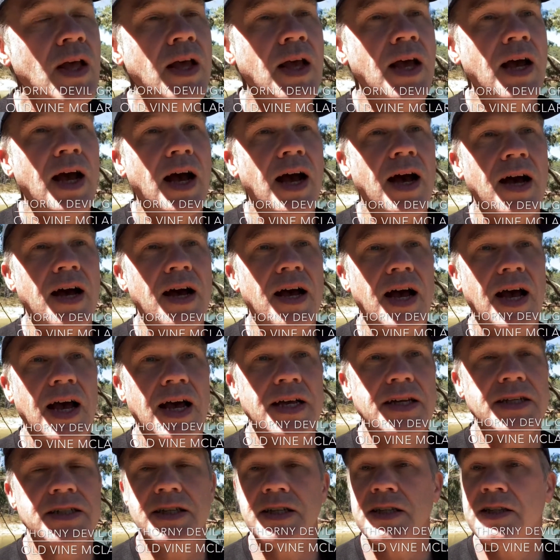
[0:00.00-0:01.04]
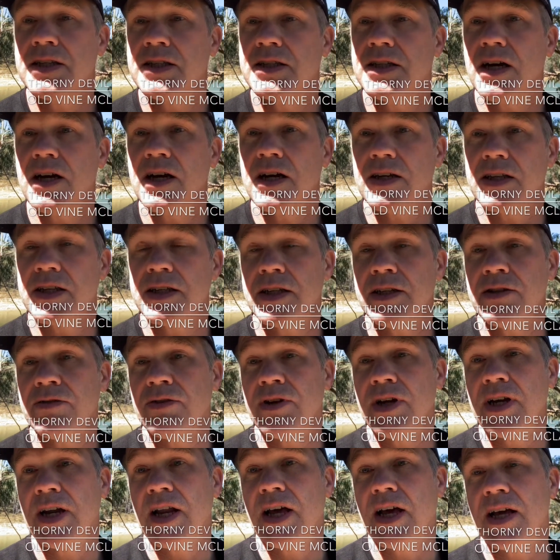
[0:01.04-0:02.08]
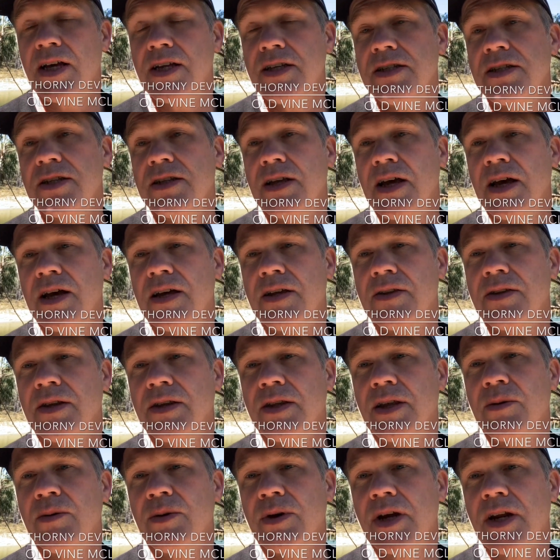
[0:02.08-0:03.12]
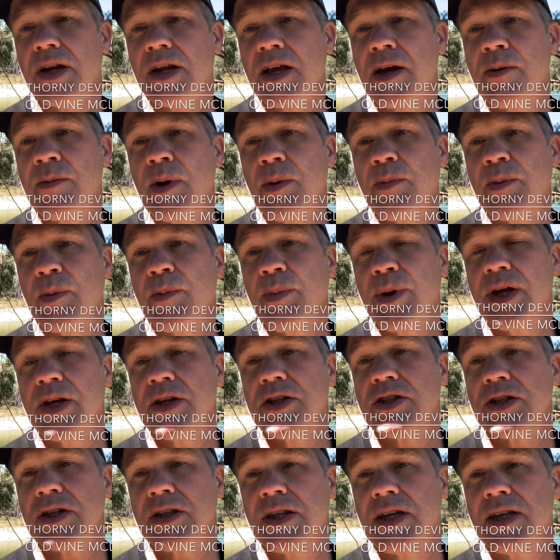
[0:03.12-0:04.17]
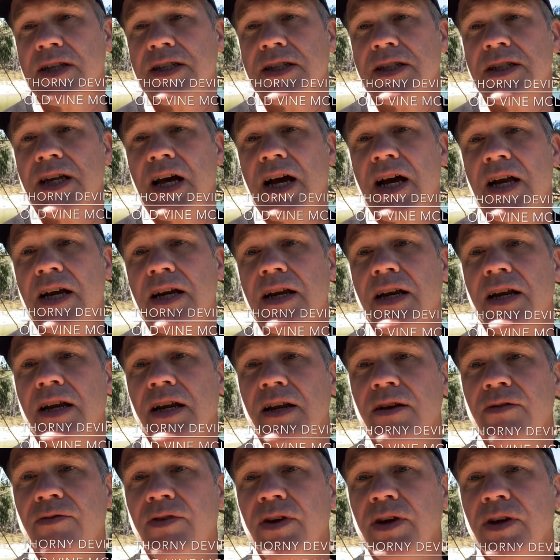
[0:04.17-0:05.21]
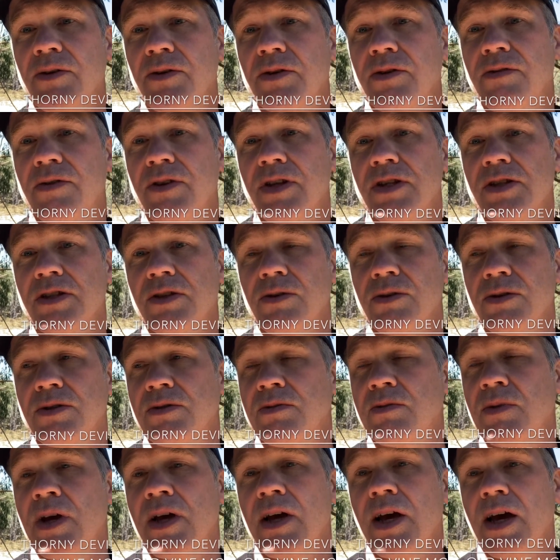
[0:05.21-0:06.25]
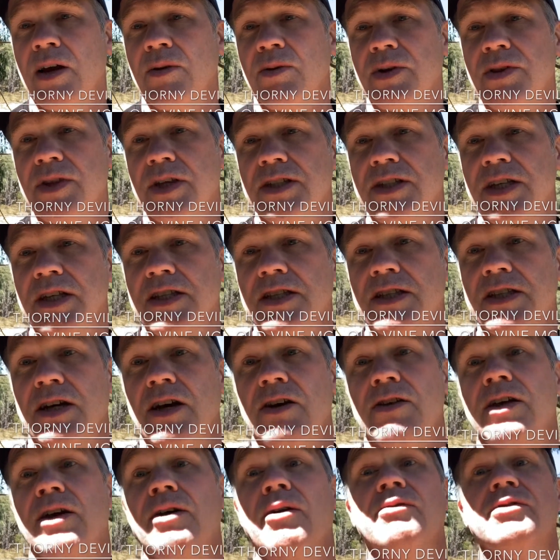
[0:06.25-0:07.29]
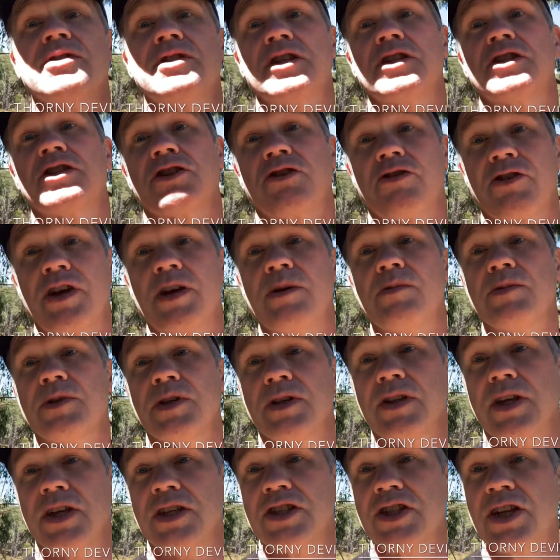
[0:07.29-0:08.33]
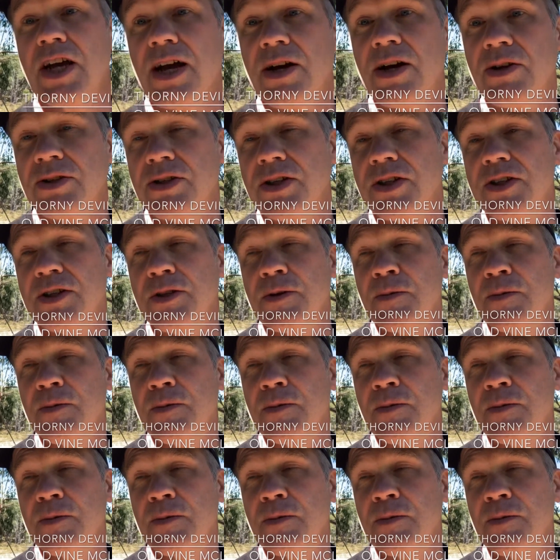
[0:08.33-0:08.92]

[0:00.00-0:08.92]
And in the dark they didn't realise that they were going to come up a beach and then stand in a field of thistles. And when they did so, they obviously screamed and they shouted